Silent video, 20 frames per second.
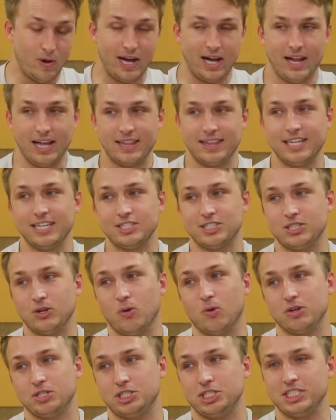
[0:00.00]
well, I think
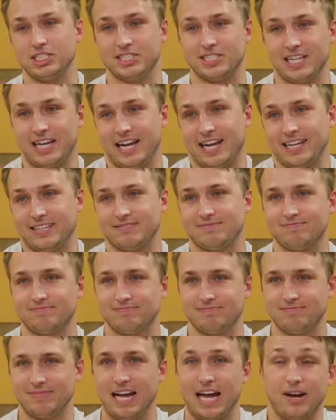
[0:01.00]
she's like,
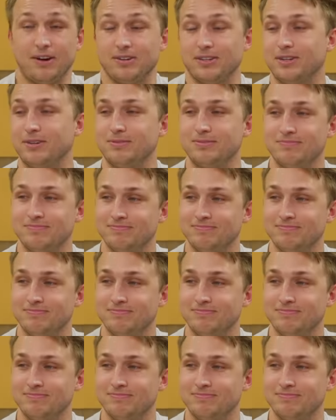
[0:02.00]
I don't know.